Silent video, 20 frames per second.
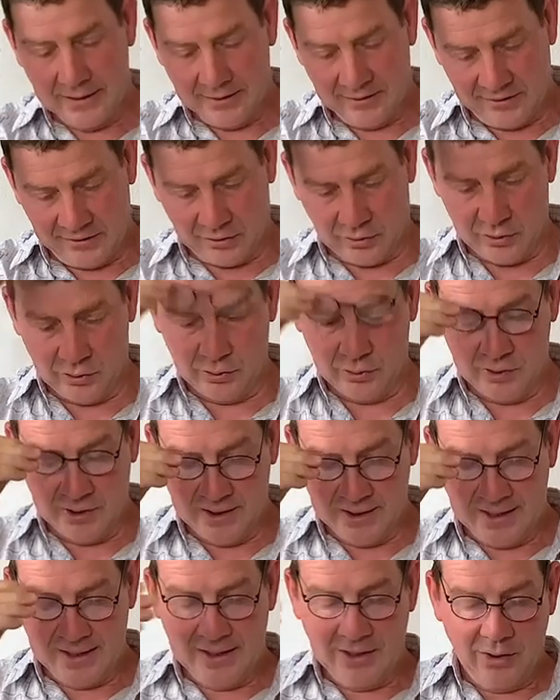
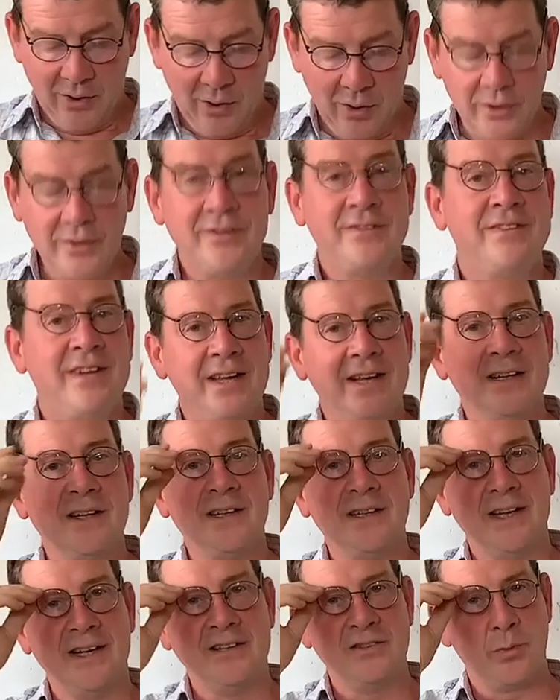So
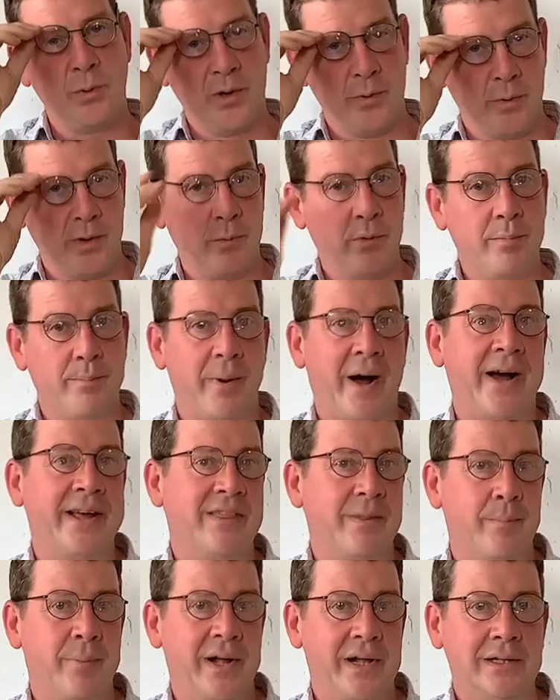wholesale is where we would buy
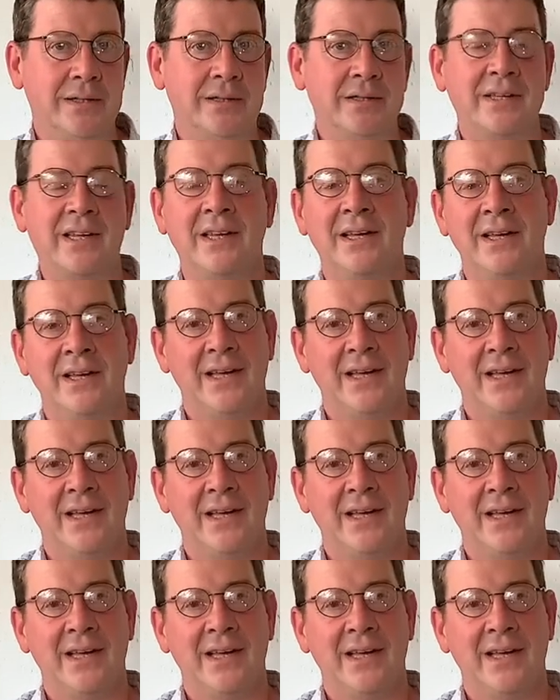the bulk.